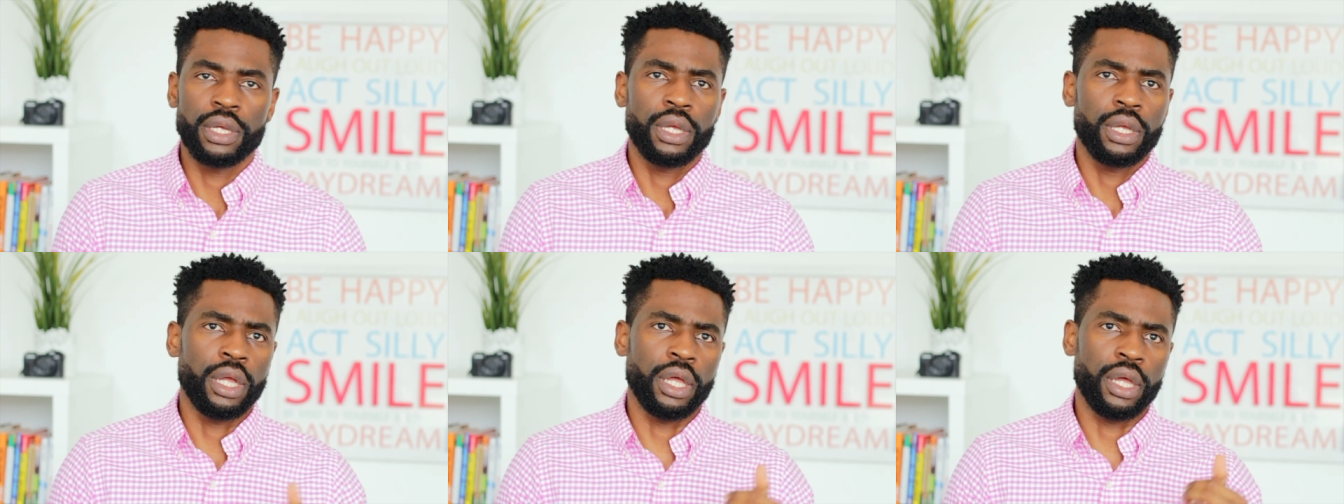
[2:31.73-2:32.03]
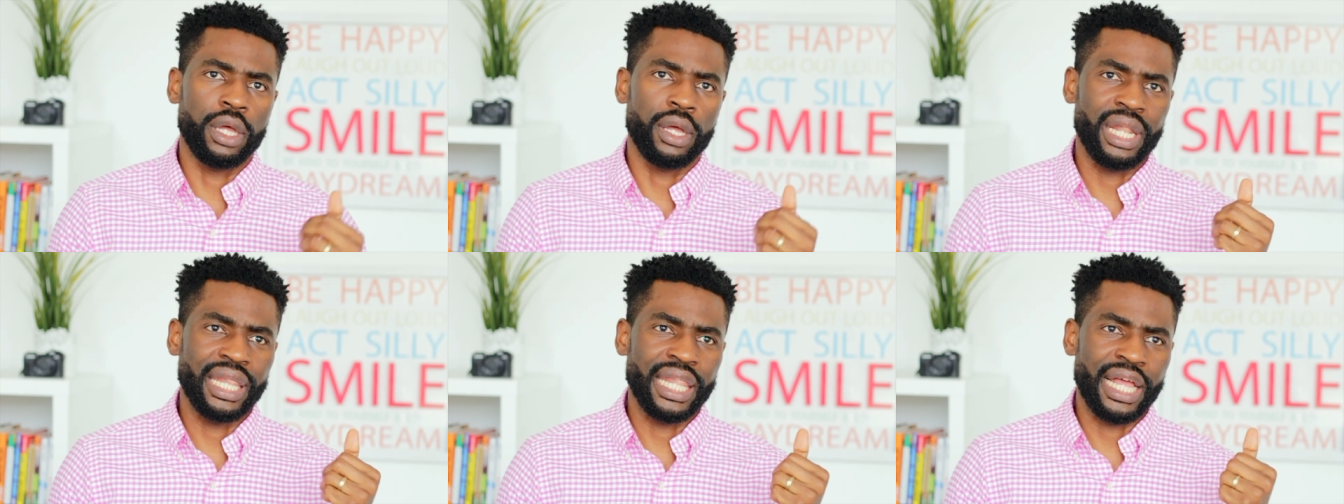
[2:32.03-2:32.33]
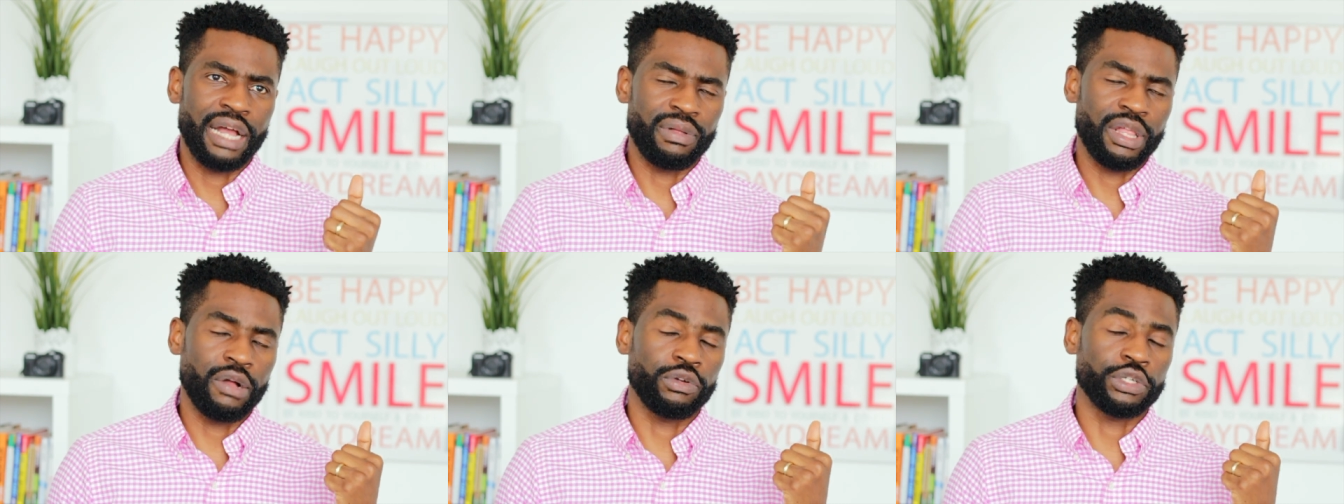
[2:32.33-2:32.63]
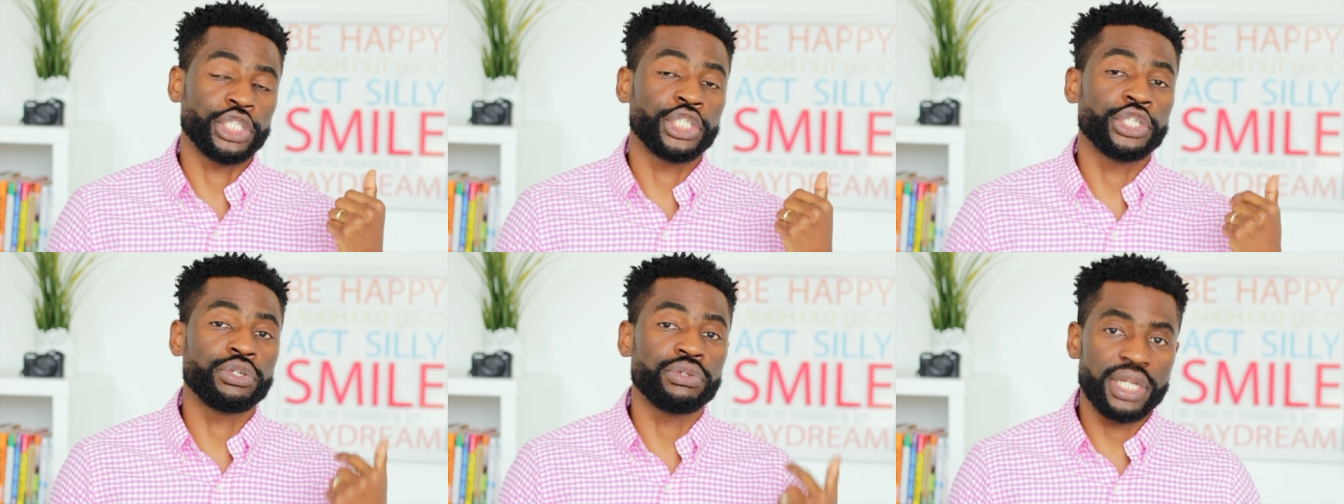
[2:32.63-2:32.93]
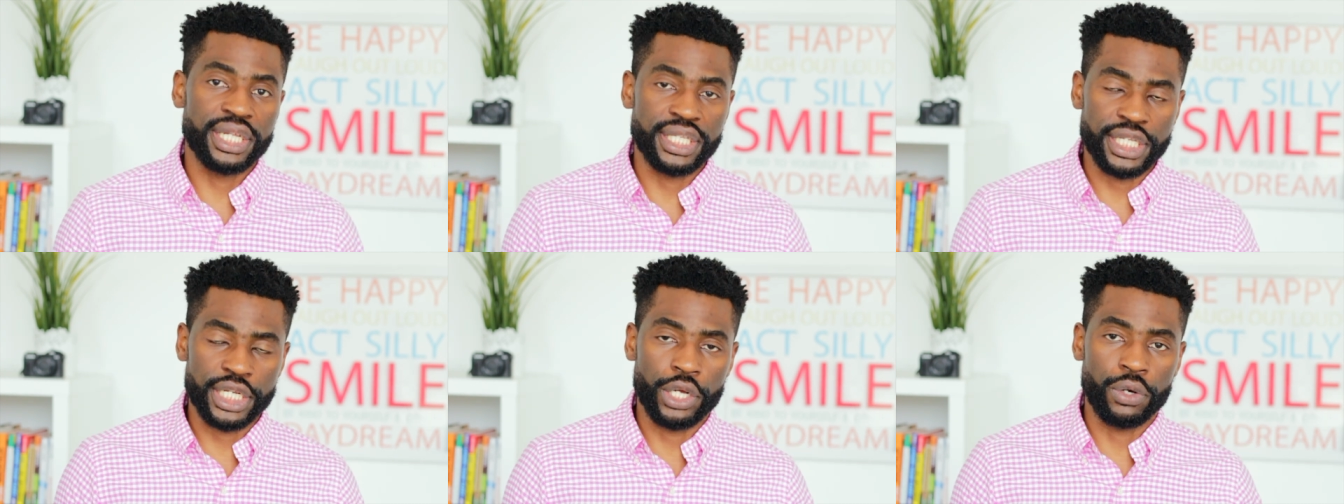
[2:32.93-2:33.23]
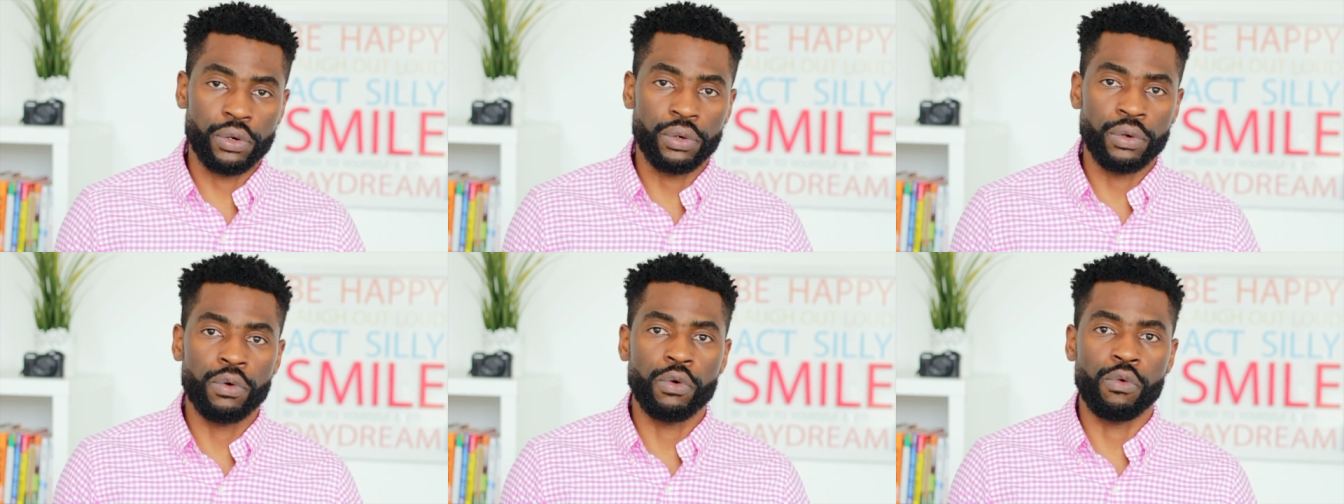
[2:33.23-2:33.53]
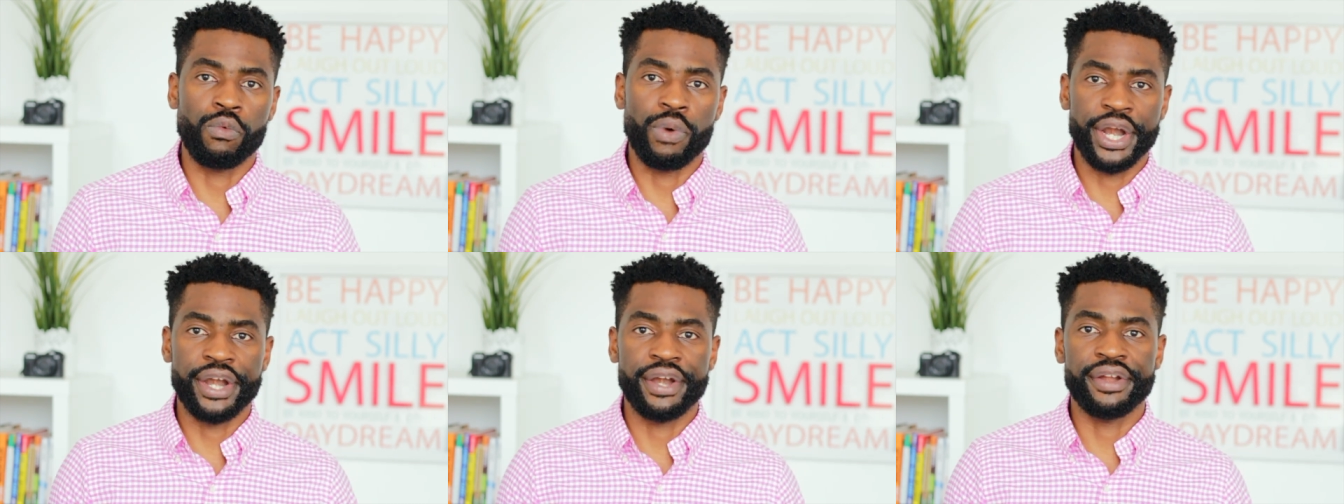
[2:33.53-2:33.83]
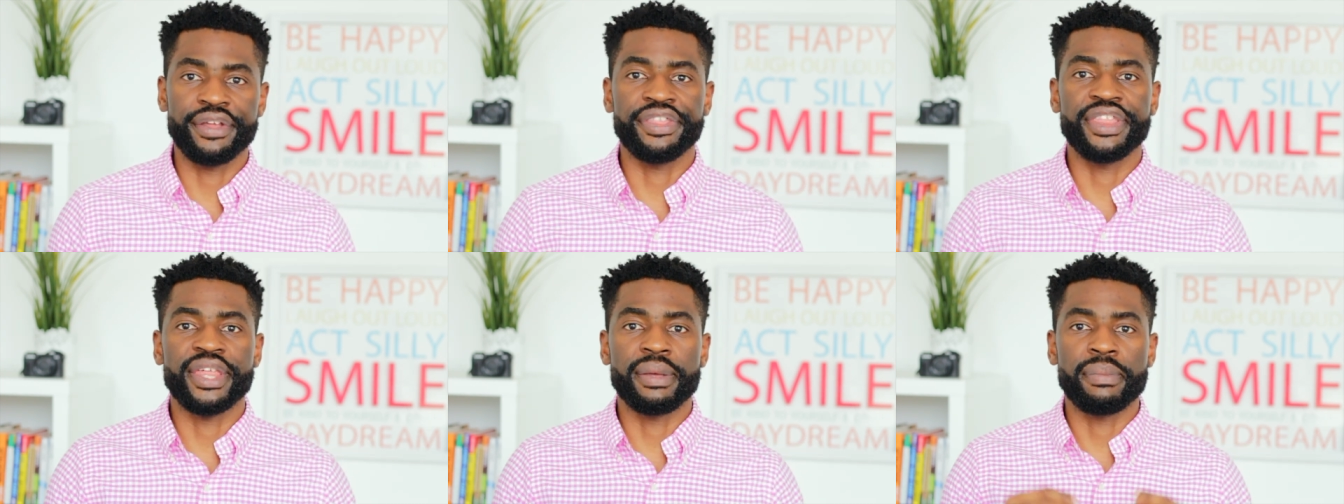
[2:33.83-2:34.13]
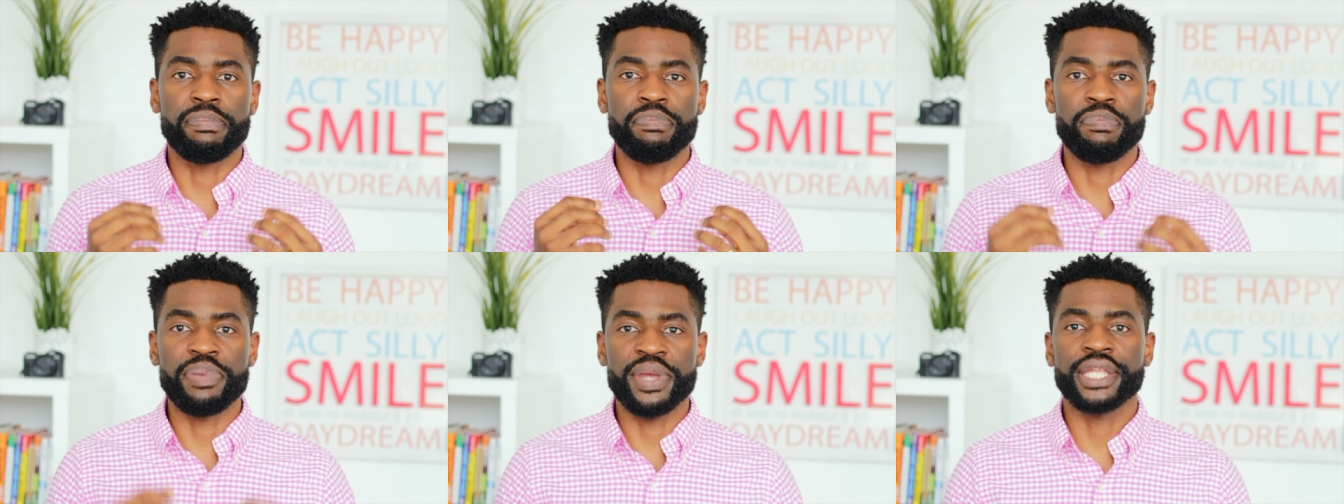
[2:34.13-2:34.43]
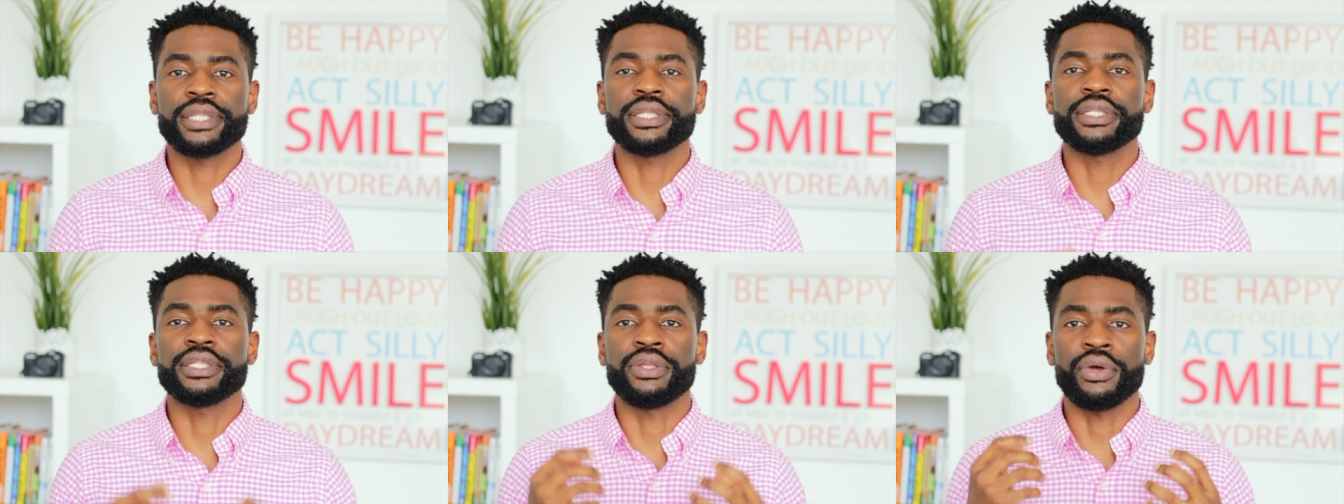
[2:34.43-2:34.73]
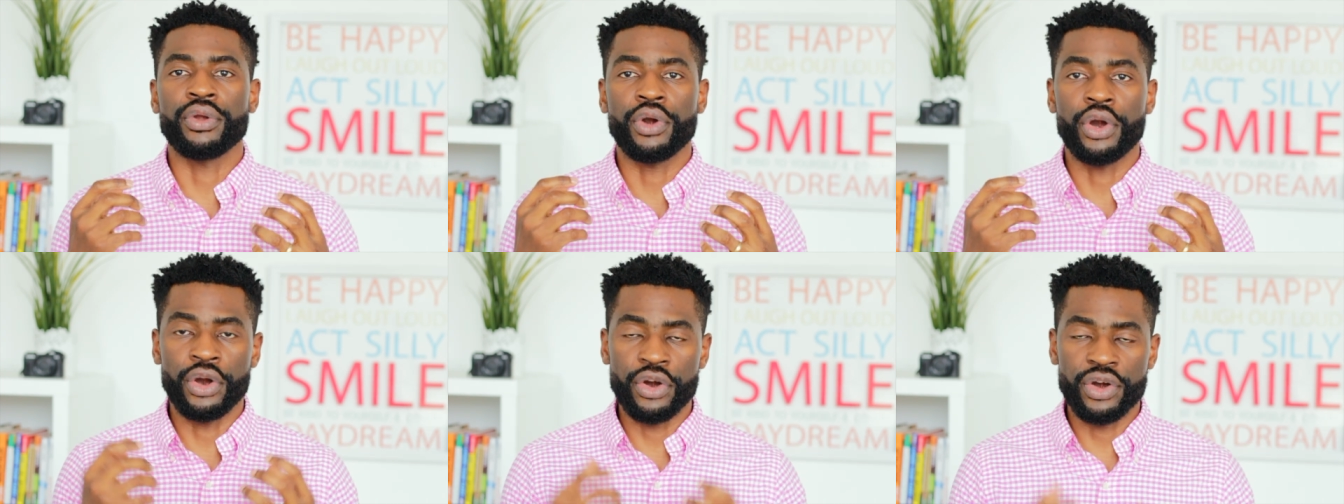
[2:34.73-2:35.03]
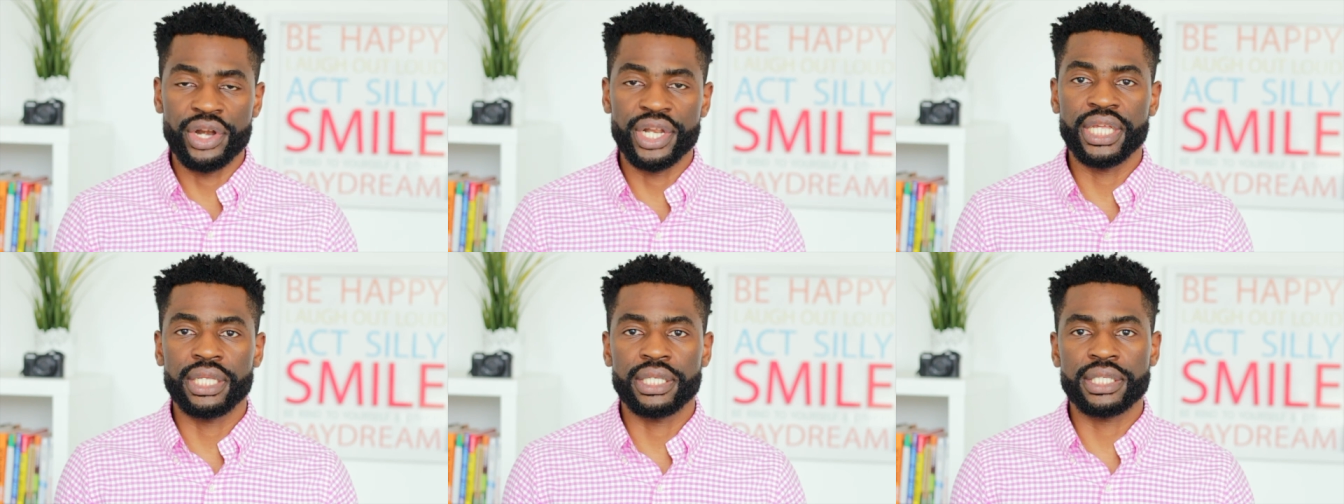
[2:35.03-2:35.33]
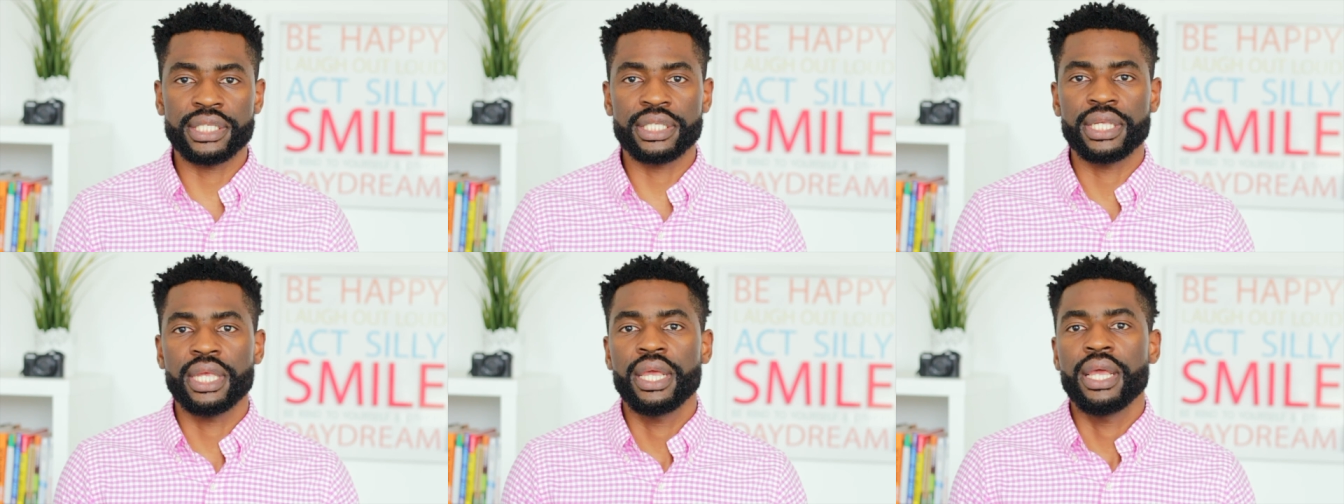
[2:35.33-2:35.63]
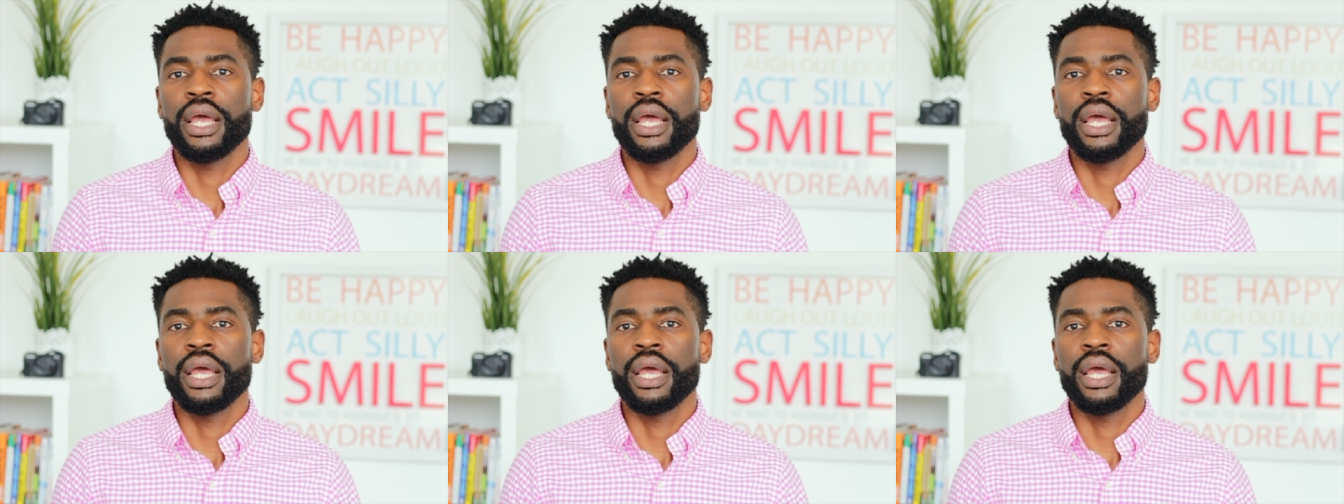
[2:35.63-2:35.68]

Uh, that was two days ago, where they beat the earnings